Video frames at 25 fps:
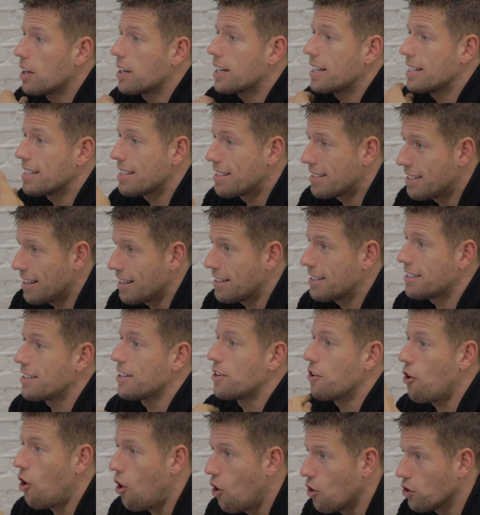
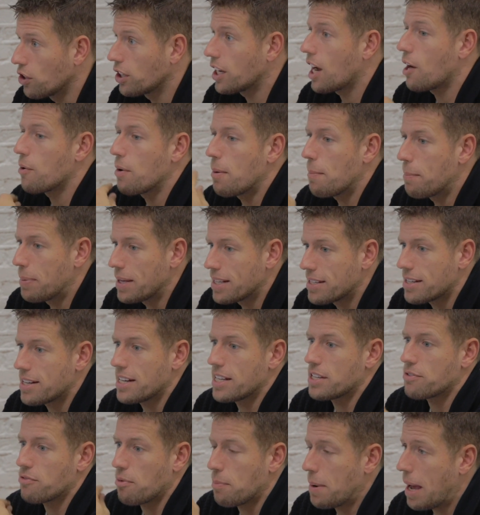consistent ongoing
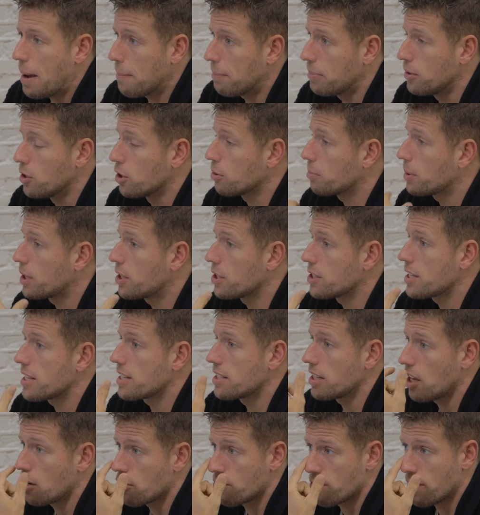business from that book, because
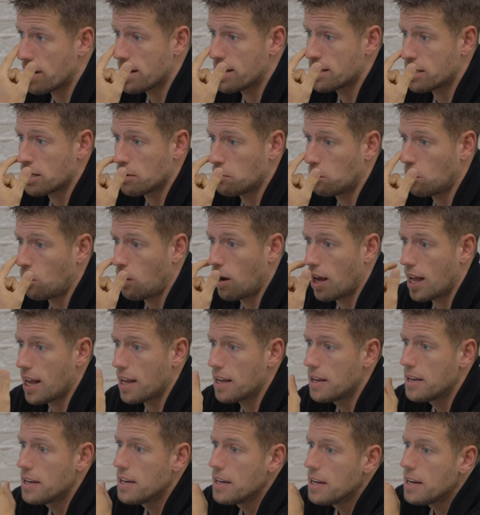there's no reason why